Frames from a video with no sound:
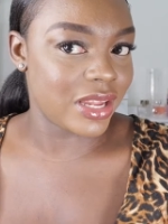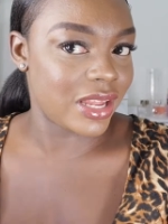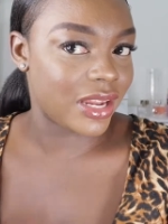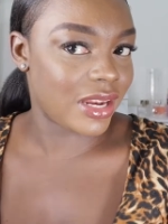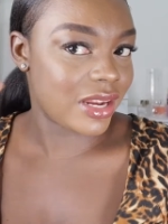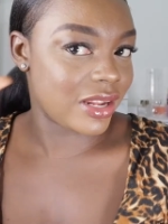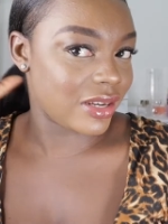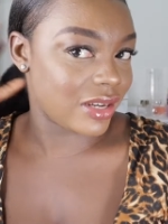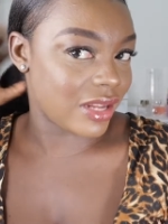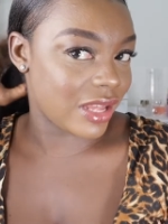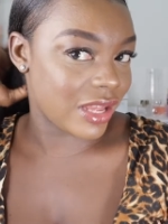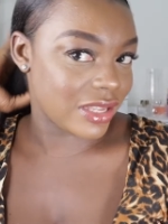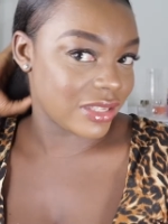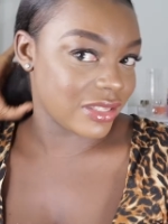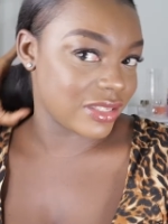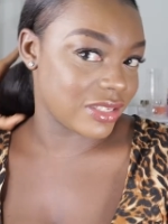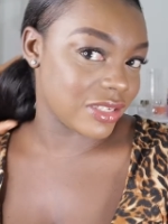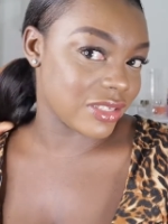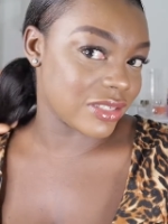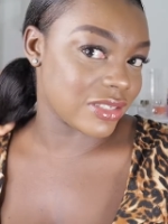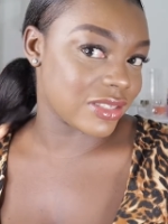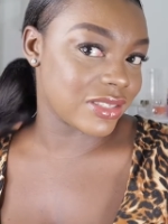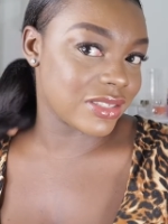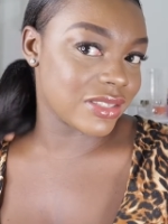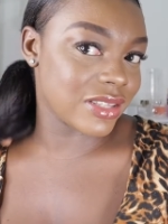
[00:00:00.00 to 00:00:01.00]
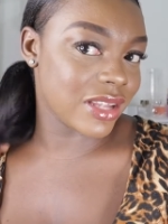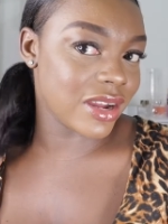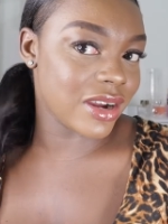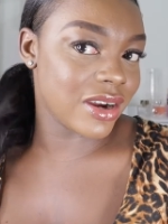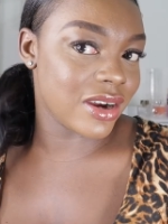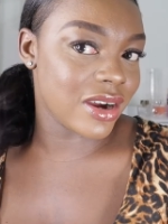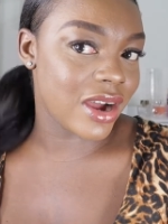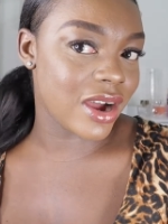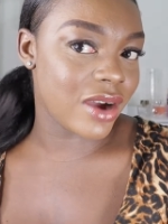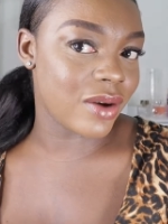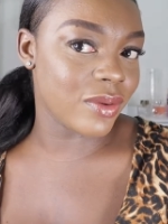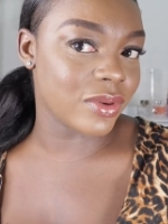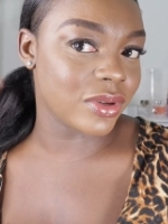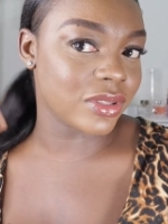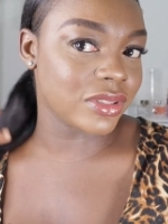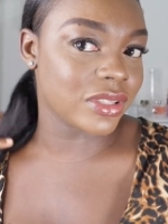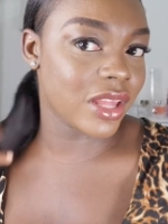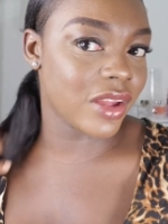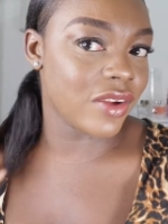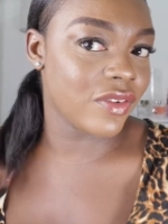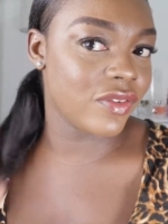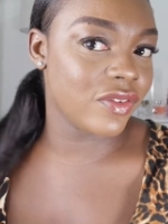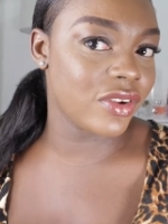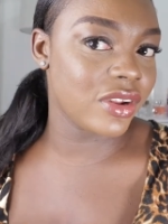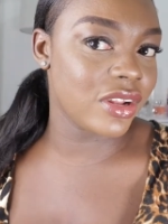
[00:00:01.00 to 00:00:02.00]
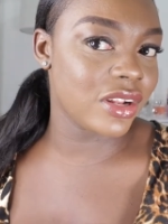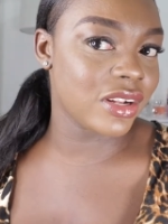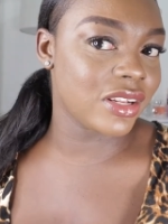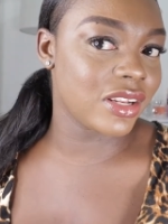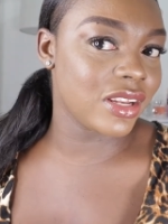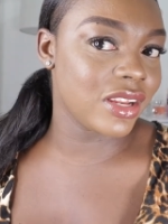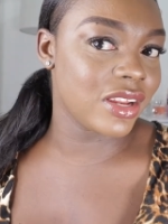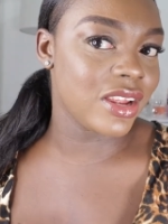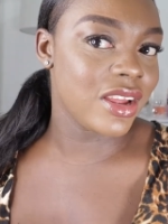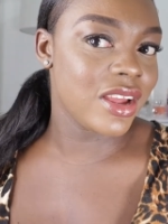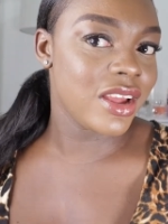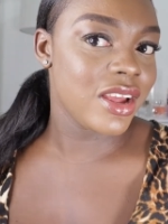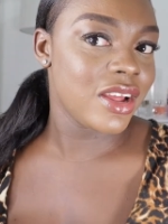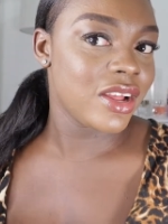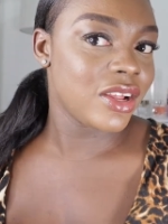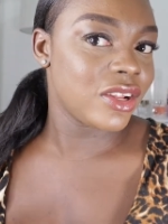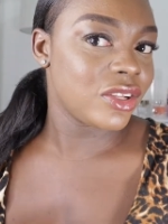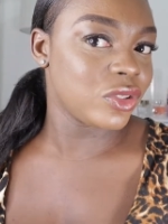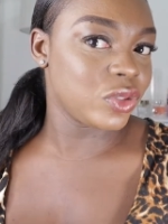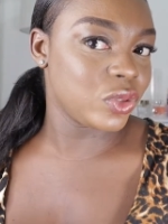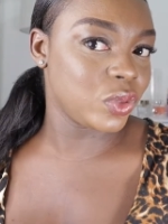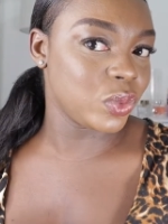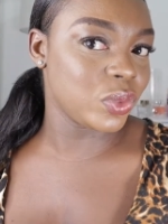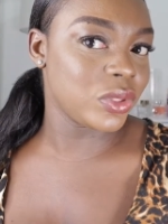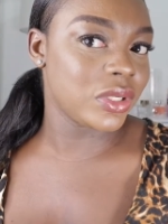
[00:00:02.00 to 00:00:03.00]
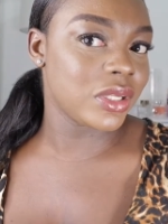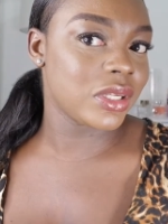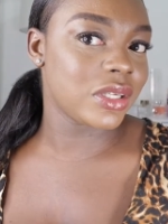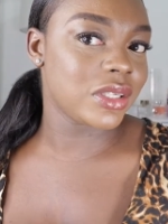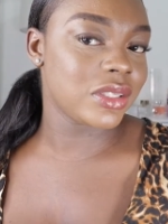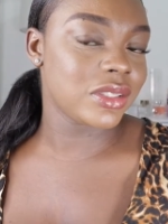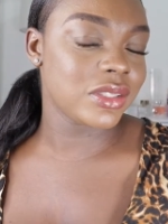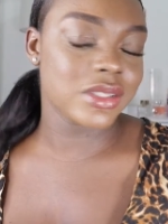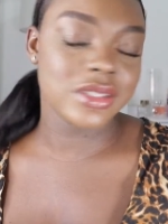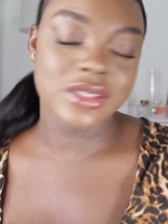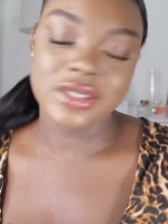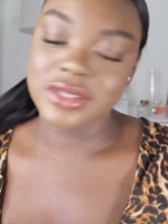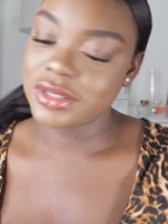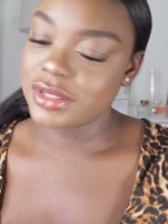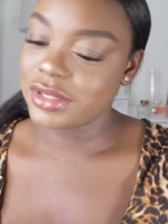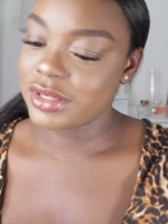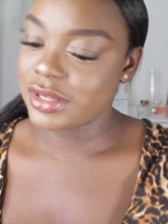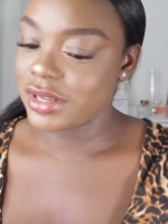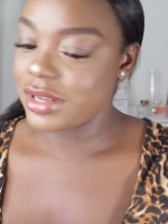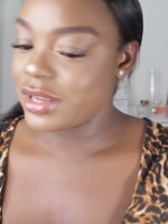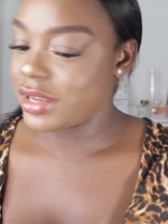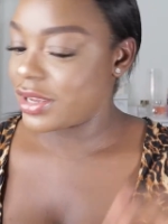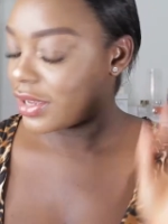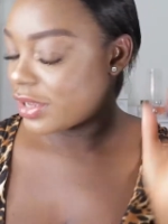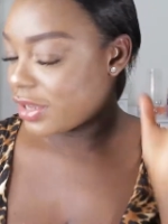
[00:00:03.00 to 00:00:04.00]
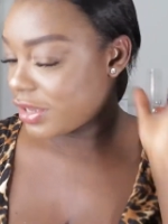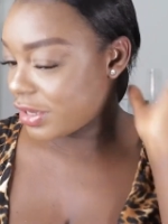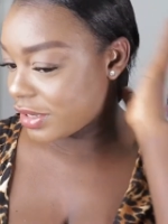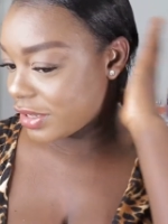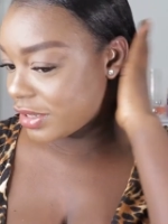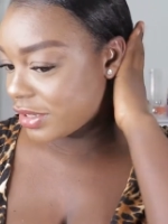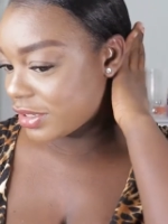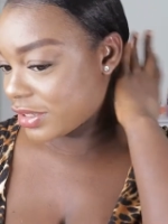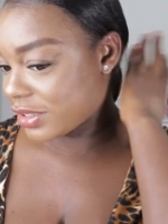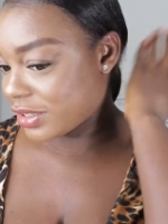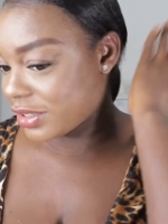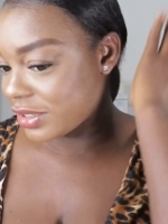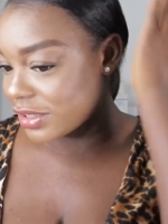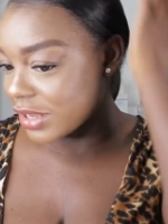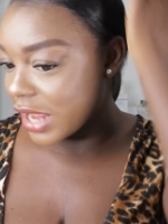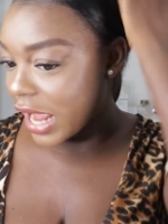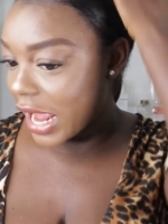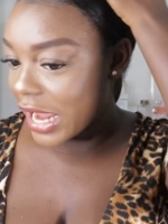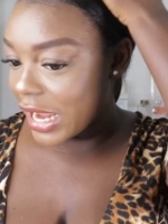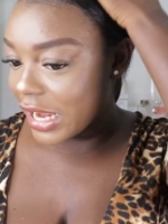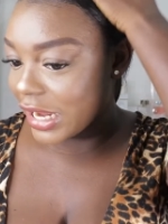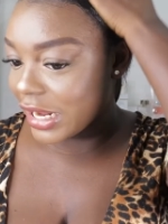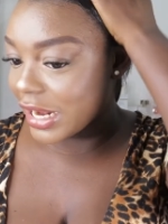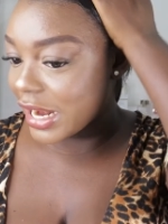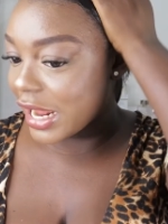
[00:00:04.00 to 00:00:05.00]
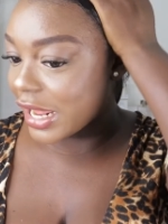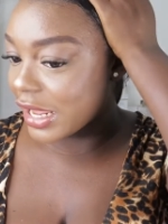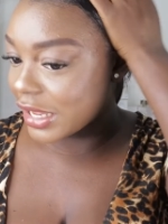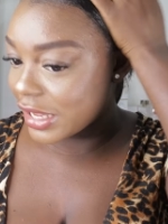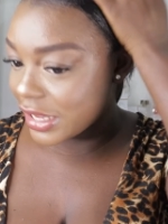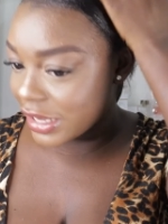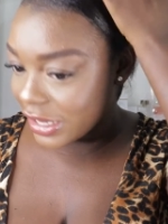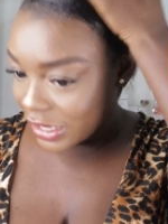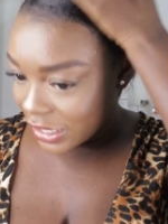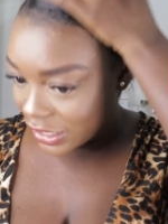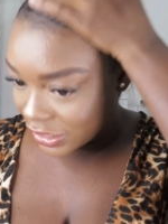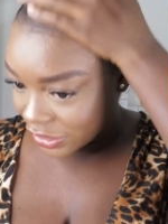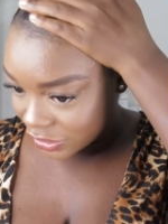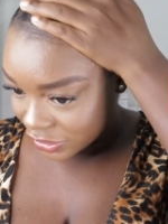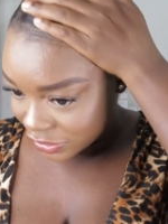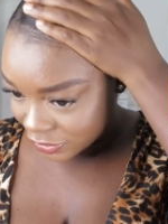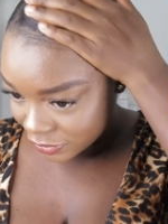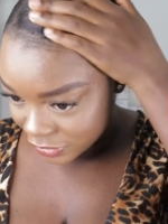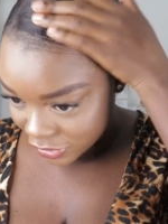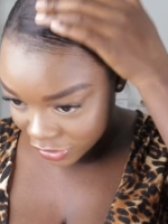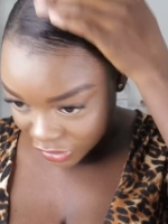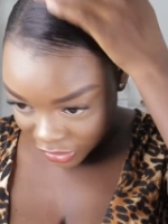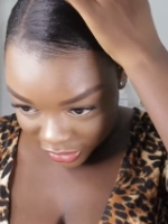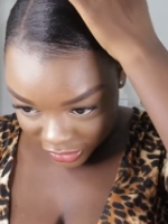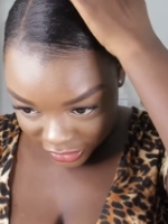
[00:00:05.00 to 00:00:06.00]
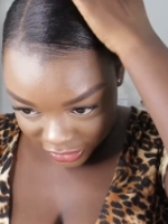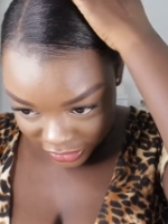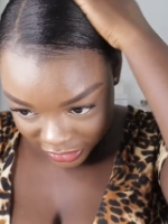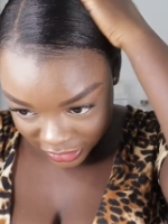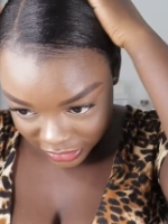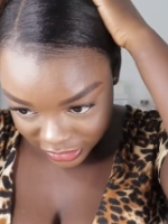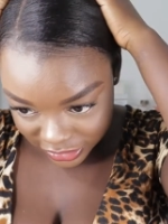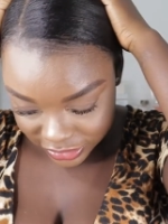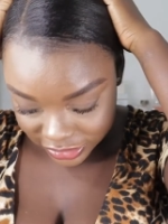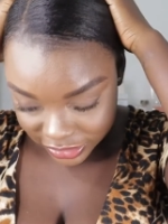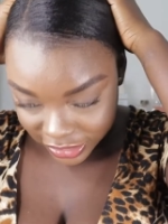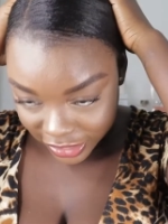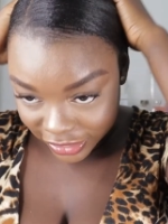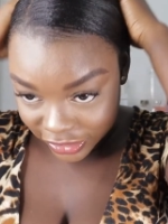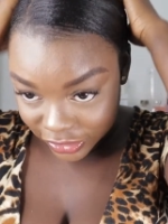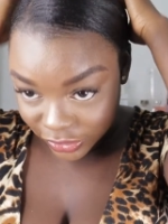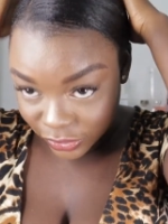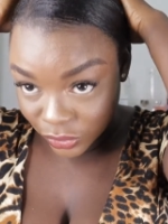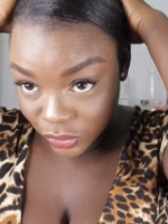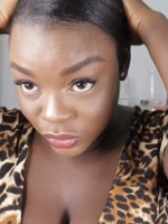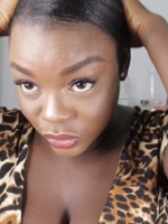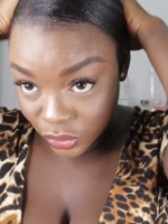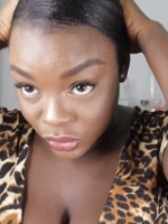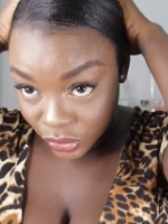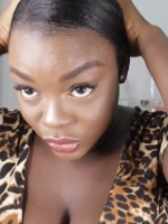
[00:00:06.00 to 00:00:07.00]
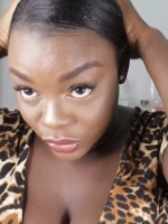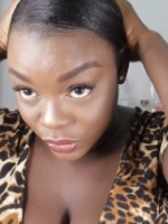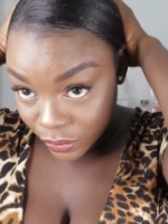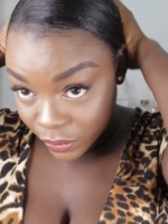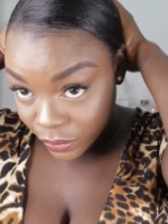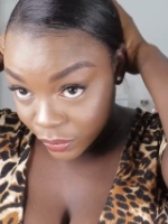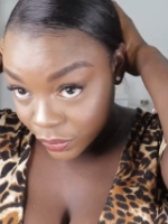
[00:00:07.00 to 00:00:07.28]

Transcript: and a nice hairstyle I will definitely do this because I like it to be honest I do